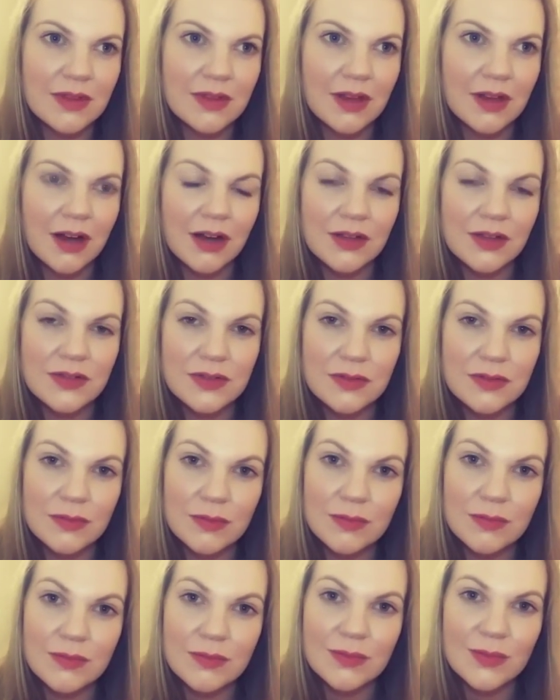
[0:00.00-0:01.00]
us
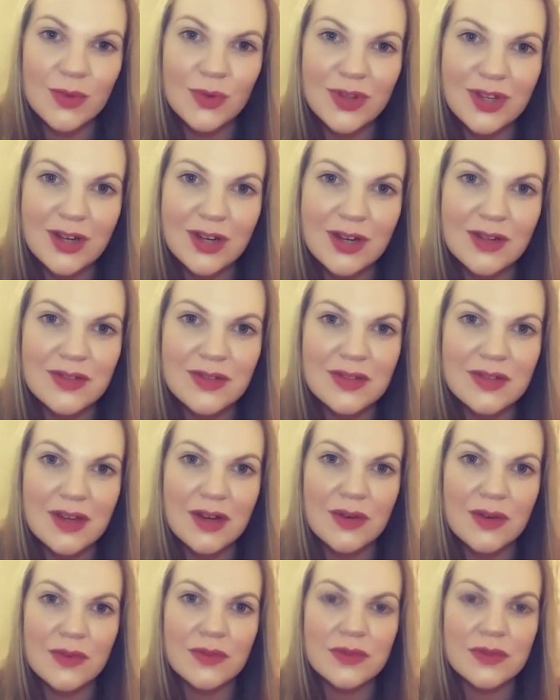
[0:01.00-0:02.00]
within
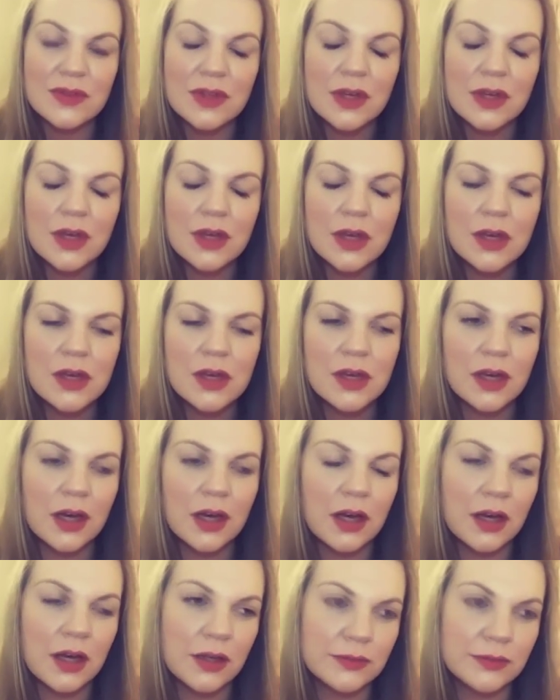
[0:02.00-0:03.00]
ourselves
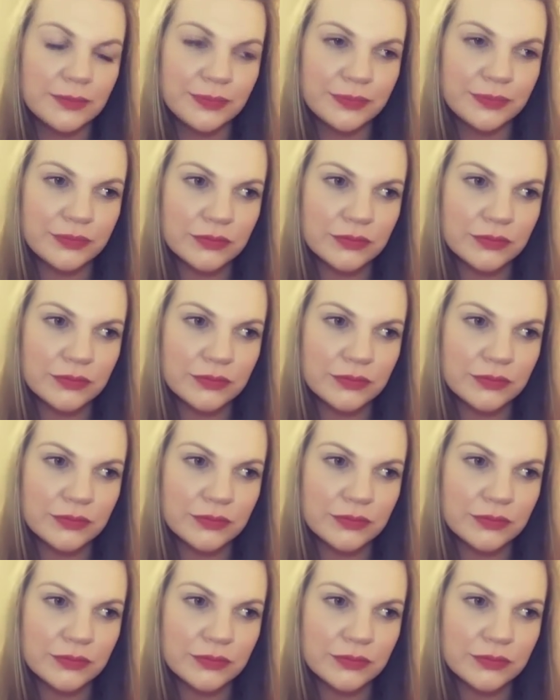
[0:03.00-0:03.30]
um,